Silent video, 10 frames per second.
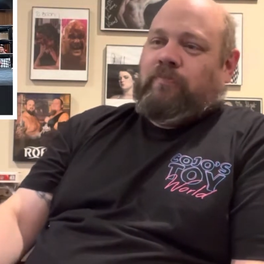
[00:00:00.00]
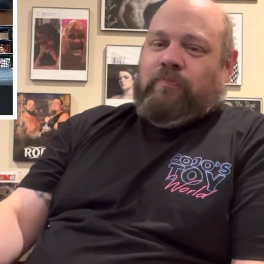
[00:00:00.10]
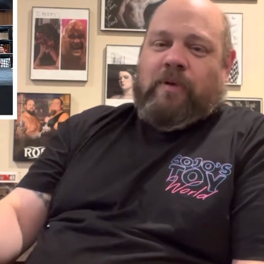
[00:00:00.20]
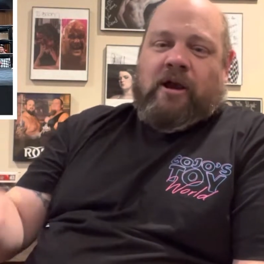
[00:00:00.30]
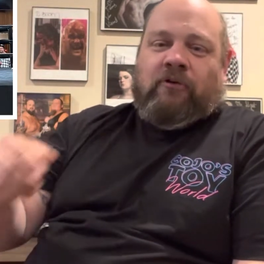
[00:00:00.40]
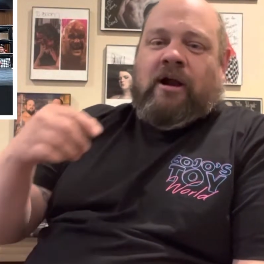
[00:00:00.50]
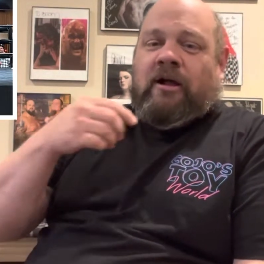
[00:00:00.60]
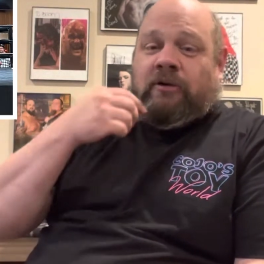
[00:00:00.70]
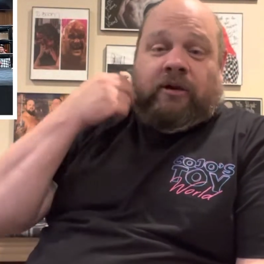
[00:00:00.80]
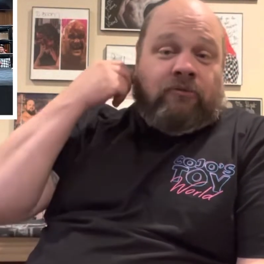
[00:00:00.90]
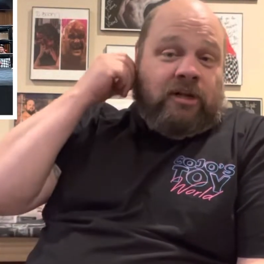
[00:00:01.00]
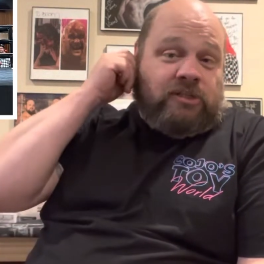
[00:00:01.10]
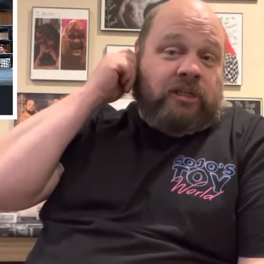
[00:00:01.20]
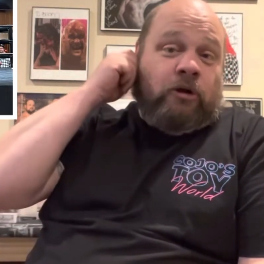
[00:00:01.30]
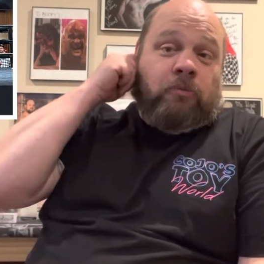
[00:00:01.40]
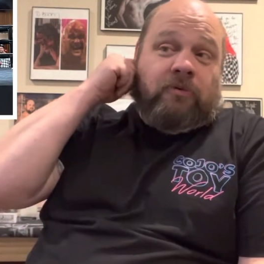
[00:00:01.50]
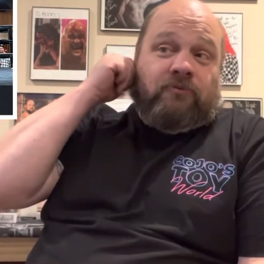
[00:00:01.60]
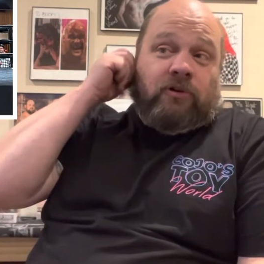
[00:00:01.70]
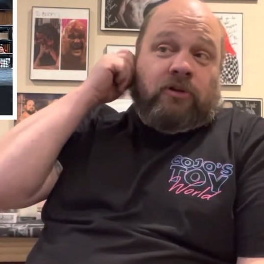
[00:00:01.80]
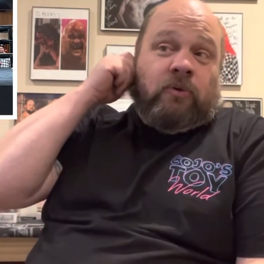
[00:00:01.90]
been around at Wrestling Open
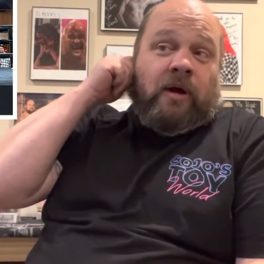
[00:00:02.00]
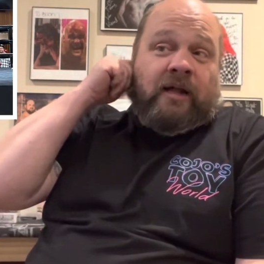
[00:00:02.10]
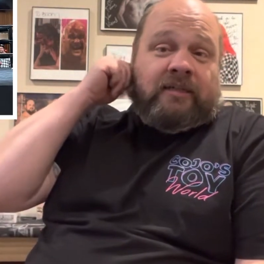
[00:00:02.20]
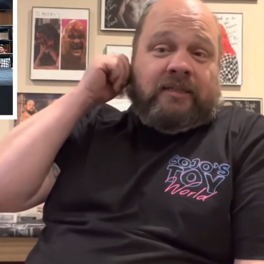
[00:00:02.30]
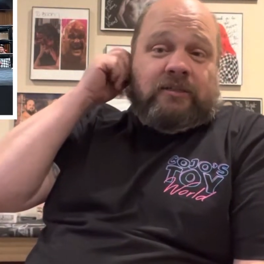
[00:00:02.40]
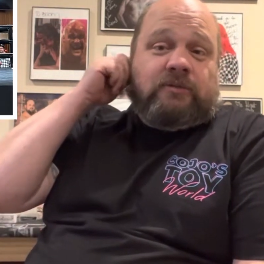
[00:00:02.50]
for a little while now.